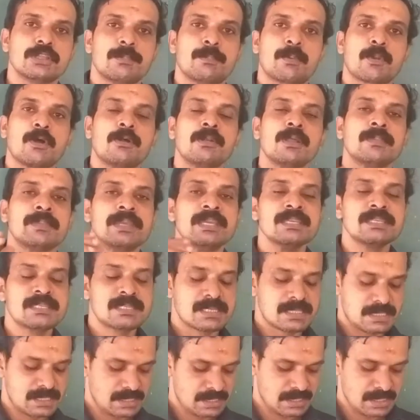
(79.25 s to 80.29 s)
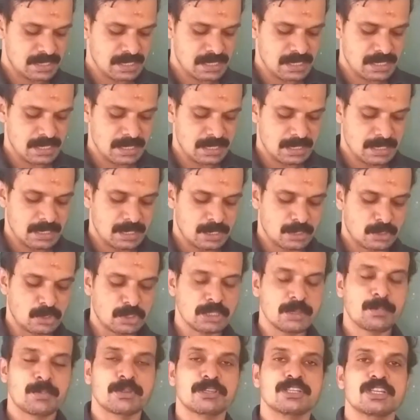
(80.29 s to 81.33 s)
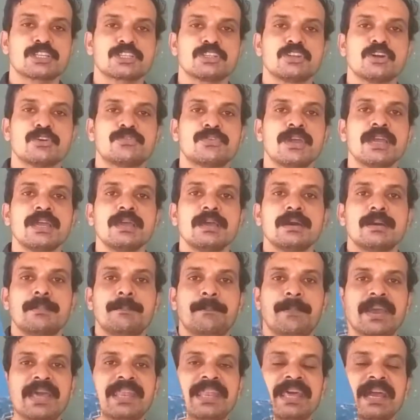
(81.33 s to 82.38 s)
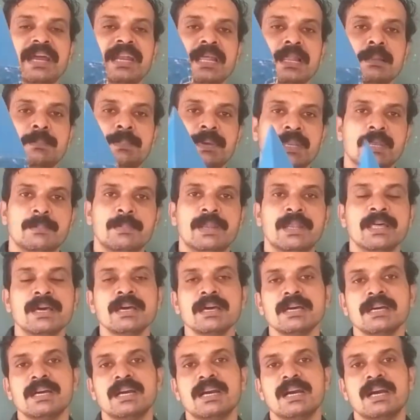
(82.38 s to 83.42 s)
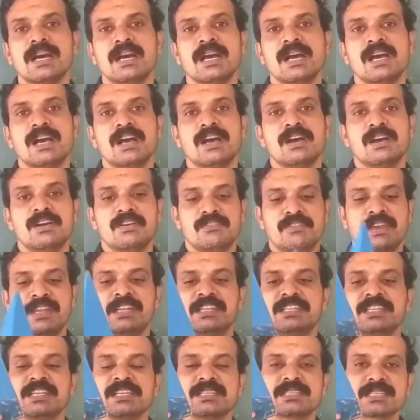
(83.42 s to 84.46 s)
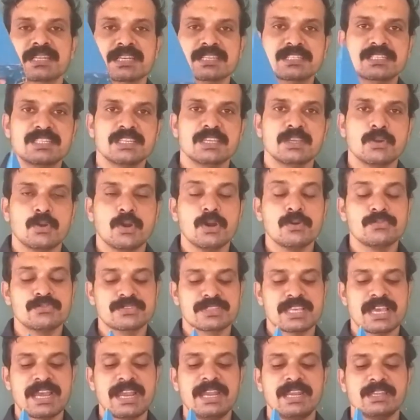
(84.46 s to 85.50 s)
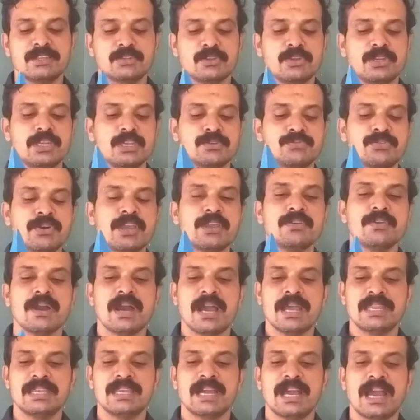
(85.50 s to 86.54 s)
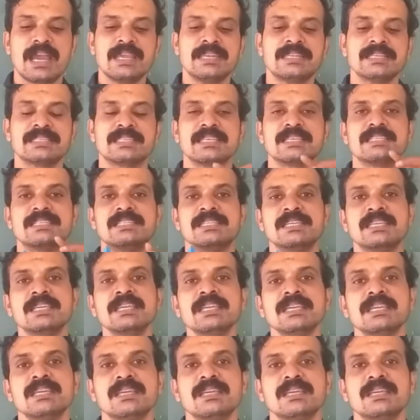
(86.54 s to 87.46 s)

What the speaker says: the problem is, draw the projection of a pentagonal pyramid when it is resting off side 25 and height 60,